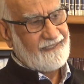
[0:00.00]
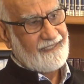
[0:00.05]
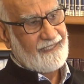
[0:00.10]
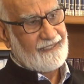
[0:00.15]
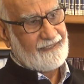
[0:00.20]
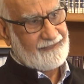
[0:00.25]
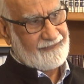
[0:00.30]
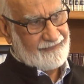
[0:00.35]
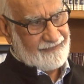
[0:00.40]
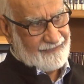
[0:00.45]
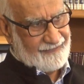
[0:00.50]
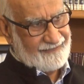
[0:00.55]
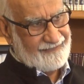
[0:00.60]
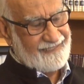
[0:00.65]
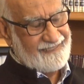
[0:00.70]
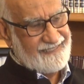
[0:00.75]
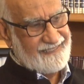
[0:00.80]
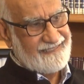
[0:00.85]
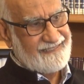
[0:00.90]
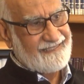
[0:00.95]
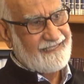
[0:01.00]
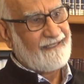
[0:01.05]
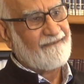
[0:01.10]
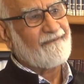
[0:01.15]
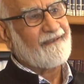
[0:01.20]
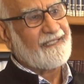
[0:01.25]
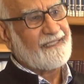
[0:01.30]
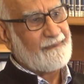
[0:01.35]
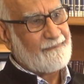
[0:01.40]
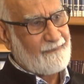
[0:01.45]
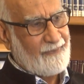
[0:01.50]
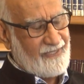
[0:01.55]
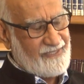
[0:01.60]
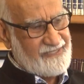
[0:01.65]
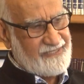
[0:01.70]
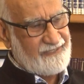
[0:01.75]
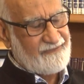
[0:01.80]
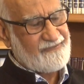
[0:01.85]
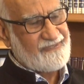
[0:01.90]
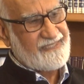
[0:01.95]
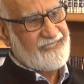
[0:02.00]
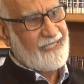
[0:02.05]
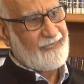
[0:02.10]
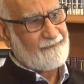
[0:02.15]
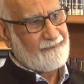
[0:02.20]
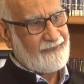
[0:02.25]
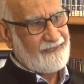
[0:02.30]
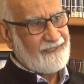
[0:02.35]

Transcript: And this is a very positive step